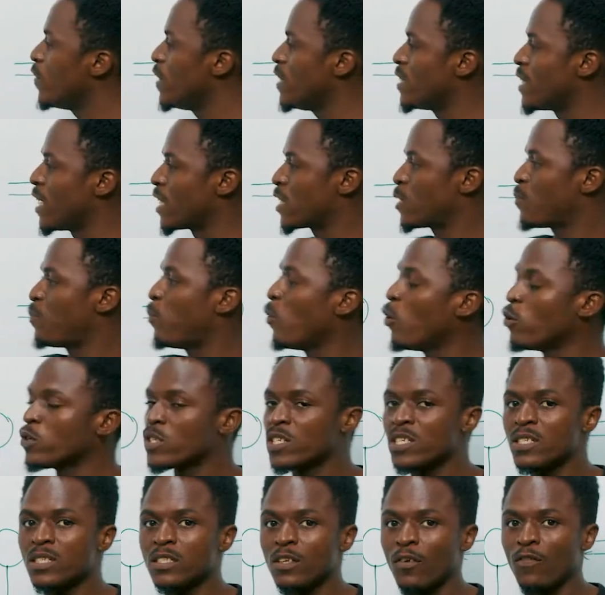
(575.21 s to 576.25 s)
is
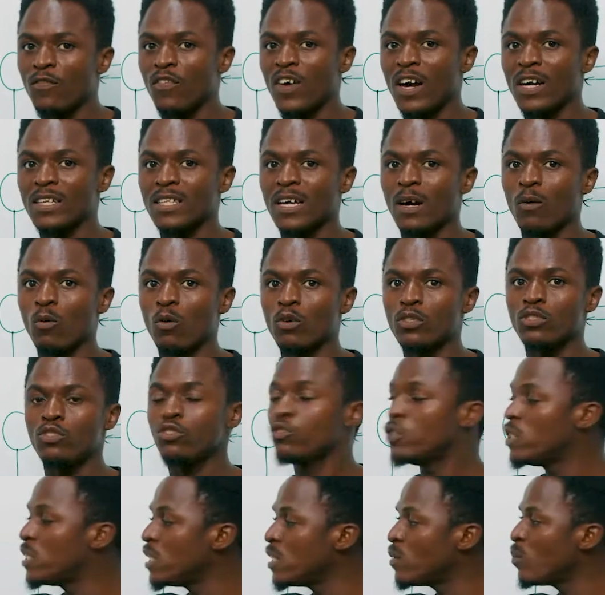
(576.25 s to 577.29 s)
exposing the fact that what? You
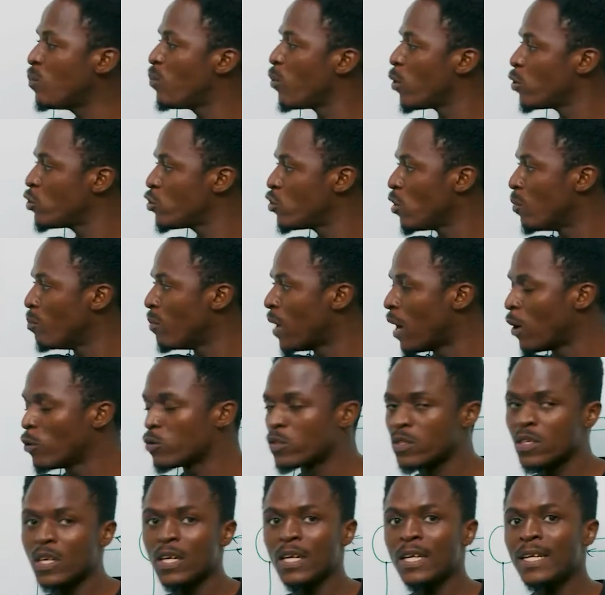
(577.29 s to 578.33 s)
didn't brush your
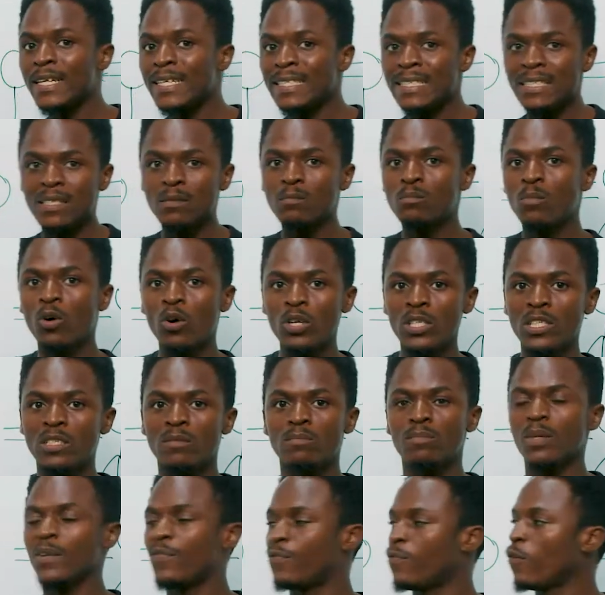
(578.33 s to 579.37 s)
mouth in the morning
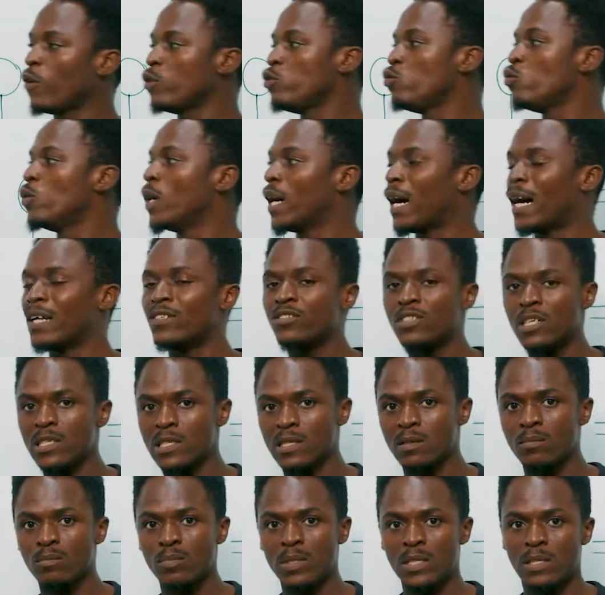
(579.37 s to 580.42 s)
before you were
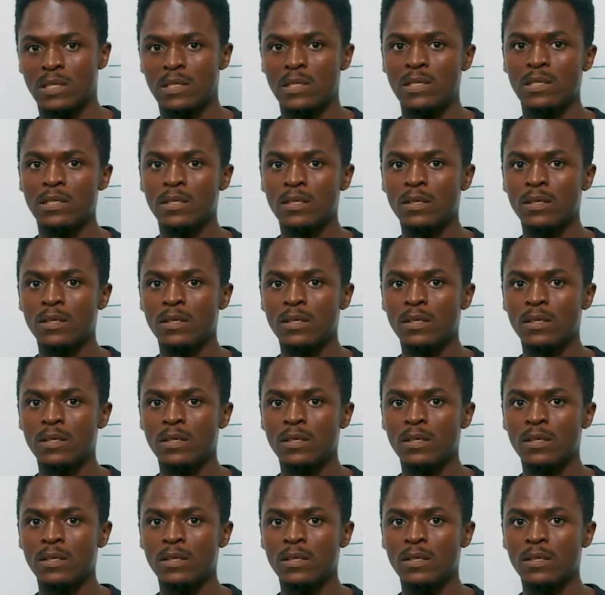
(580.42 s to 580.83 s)
addressing BC.